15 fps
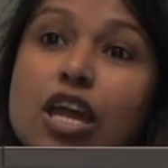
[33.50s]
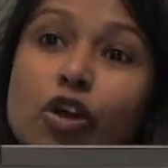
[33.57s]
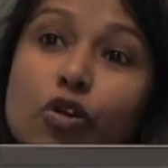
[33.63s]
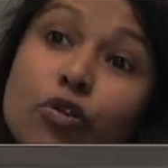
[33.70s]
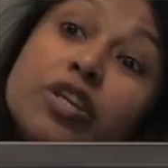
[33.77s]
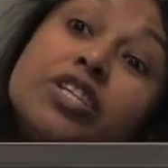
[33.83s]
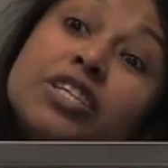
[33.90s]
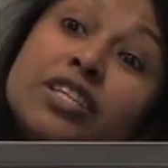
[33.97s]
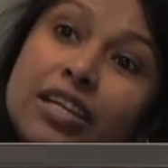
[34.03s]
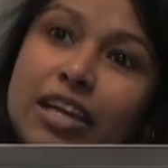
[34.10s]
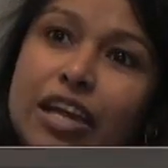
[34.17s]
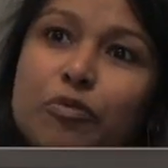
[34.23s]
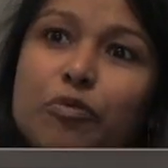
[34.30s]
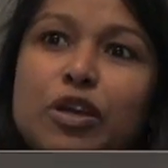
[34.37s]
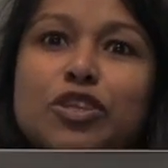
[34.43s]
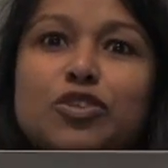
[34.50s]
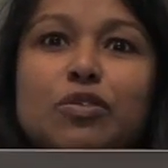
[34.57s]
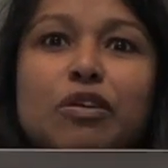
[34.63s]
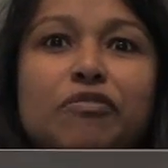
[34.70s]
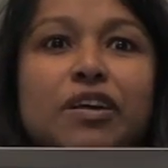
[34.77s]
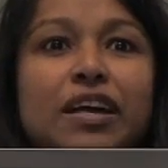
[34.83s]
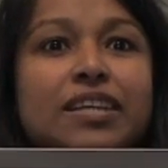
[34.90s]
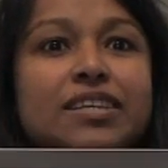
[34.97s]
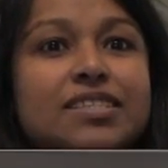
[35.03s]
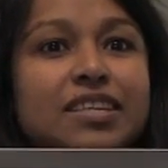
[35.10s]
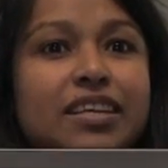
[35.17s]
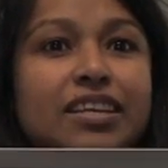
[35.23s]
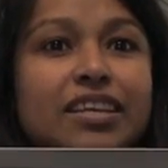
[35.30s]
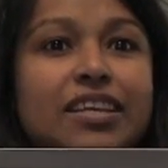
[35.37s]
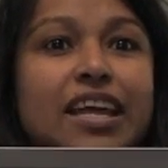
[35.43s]
Originally, I went to
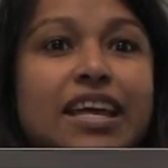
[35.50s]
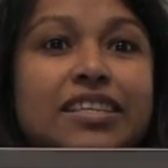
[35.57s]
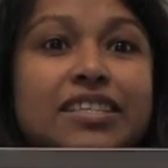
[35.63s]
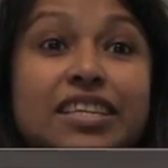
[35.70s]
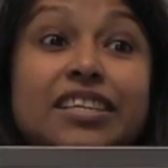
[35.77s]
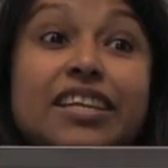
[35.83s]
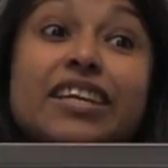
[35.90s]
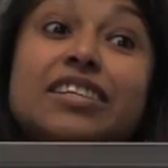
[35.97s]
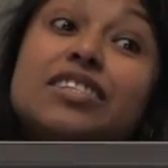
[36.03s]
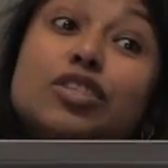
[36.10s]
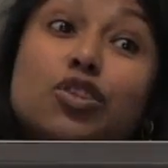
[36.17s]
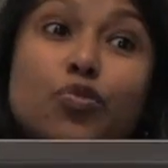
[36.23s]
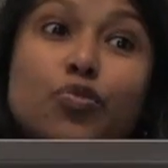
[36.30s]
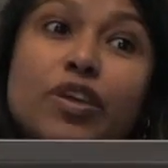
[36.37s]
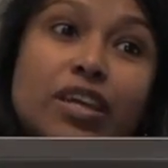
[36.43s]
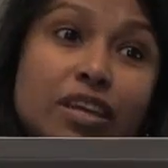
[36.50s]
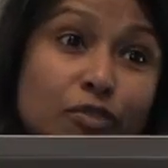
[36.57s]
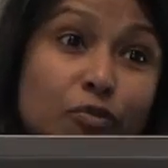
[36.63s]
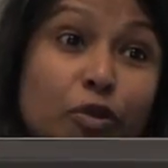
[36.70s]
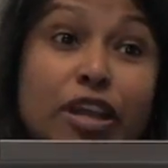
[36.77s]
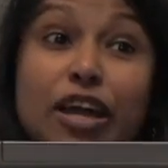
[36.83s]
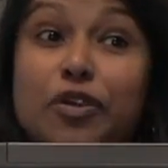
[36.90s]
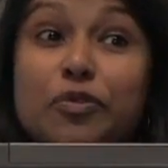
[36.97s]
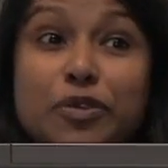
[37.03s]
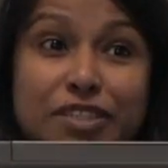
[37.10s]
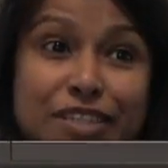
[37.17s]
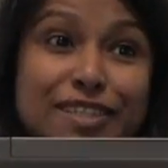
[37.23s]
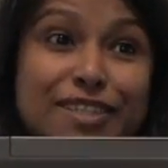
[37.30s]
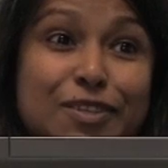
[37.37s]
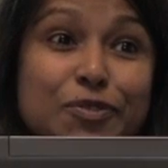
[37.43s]
Afghanistan in 1993 when I was
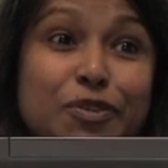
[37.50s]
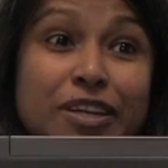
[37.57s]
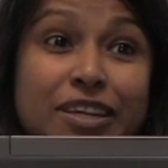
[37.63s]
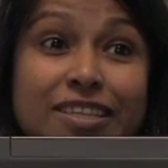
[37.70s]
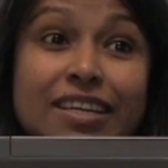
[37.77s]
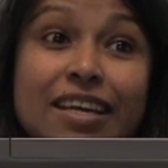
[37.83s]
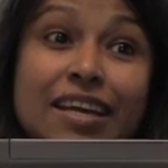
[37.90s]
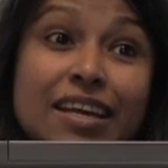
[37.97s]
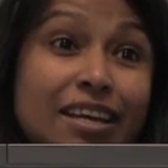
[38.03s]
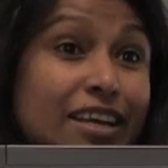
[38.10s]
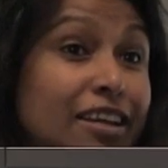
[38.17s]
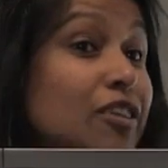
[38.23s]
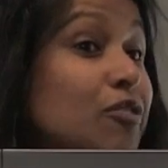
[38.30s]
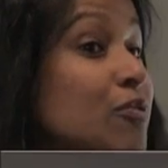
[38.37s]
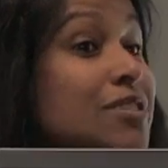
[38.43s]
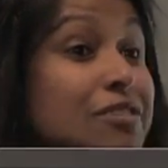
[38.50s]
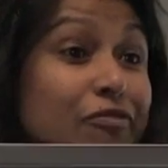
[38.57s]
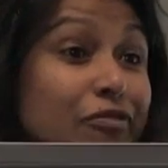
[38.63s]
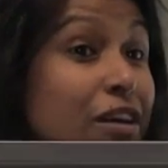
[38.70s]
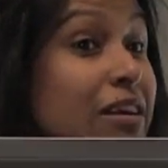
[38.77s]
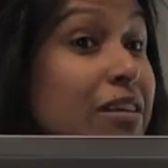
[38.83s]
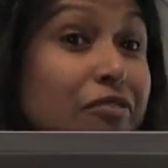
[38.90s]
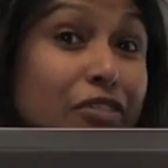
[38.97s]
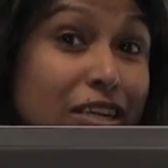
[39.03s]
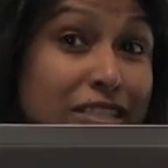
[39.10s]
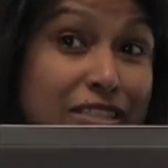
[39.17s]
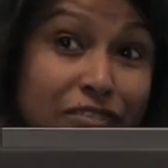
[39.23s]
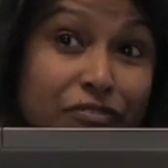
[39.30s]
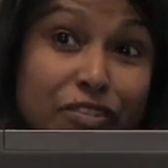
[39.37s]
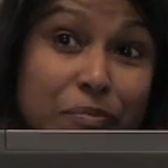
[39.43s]
a student, and it was a very, very
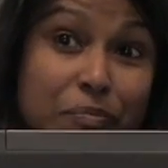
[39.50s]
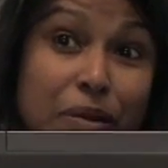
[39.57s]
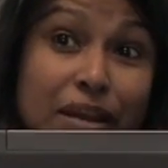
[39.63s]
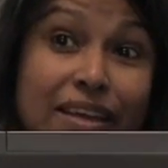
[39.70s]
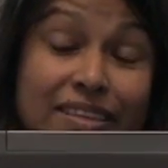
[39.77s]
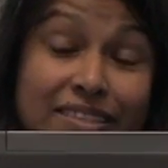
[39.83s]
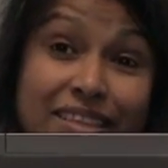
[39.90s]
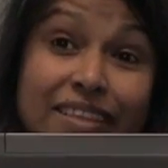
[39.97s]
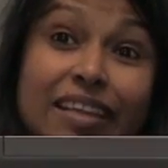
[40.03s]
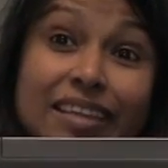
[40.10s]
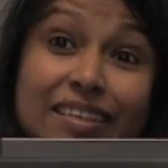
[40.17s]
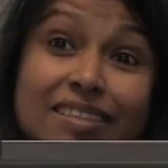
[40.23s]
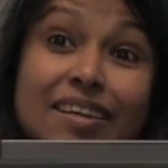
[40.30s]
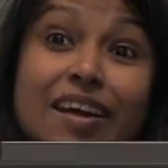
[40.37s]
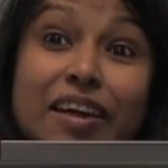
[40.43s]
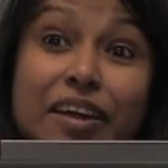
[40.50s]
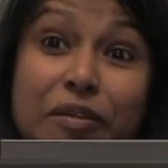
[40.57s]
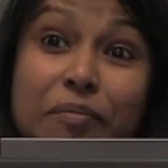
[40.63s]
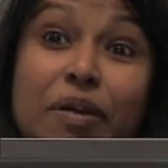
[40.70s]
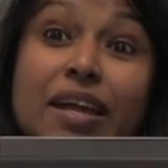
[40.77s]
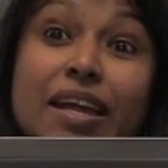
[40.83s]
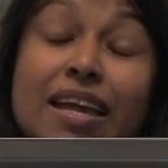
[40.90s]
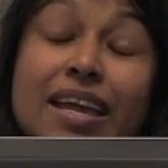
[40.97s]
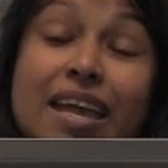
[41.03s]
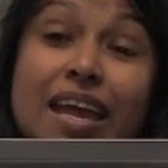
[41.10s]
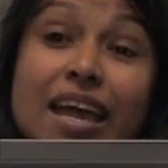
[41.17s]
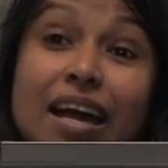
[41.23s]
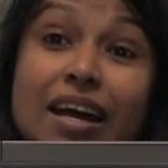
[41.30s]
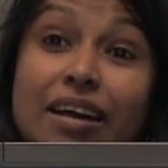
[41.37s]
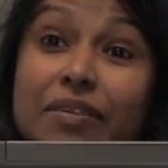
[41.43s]
different place at that time.
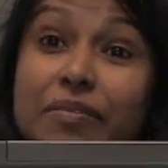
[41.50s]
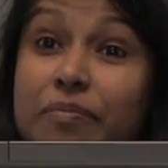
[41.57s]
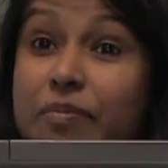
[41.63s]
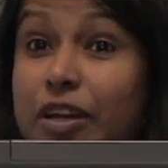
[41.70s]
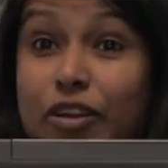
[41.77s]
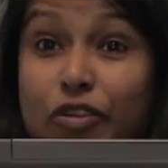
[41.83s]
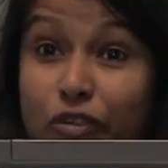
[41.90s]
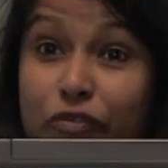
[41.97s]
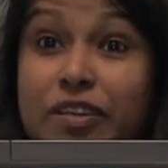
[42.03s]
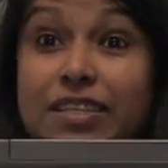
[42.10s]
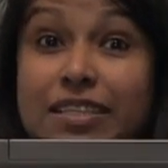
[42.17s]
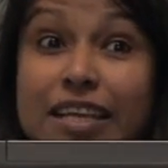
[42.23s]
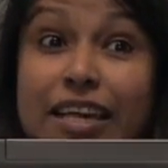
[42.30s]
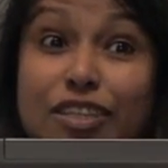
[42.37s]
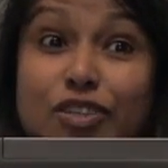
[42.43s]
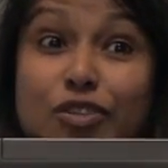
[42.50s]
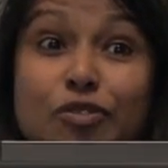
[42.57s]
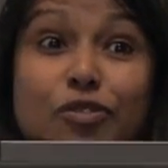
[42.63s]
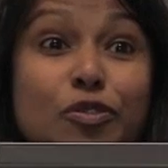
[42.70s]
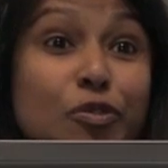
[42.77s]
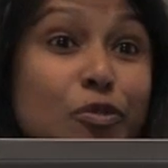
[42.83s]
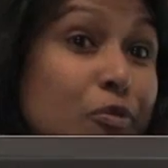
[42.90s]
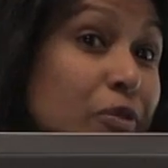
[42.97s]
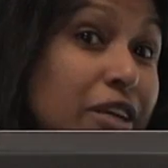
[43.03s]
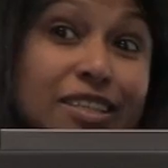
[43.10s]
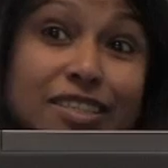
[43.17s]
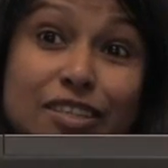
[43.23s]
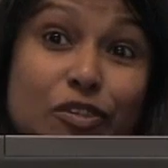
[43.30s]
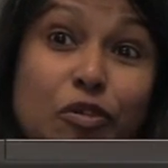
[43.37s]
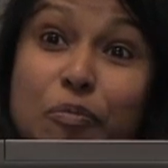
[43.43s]
And obviously, as you know,
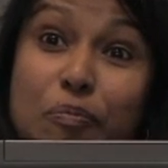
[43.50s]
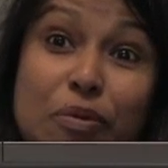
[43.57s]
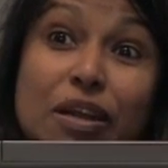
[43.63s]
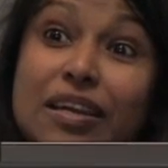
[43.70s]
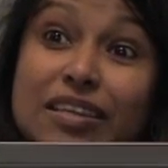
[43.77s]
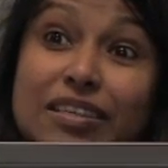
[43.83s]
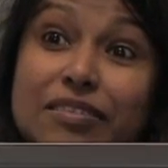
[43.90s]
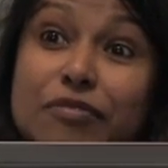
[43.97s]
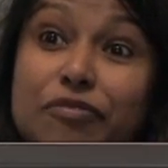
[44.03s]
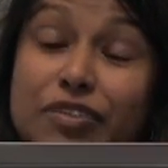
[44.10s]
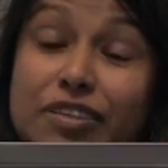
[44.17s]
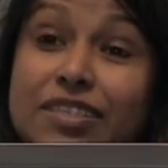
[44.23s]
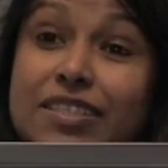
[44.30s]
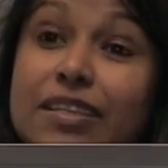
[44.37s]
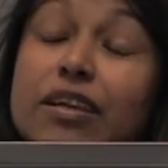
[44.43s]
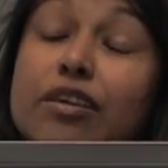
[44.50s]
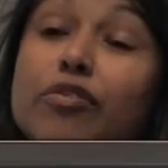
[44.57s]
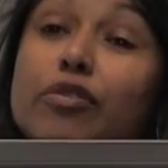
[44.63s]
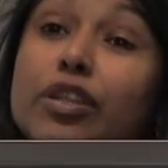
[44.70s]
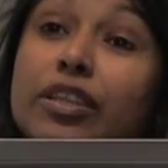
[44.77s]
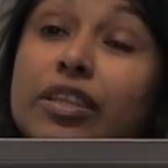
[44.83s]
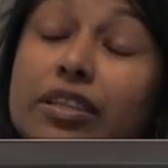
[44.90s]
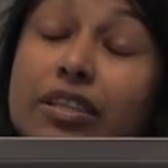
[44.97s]
it's a completely different scenario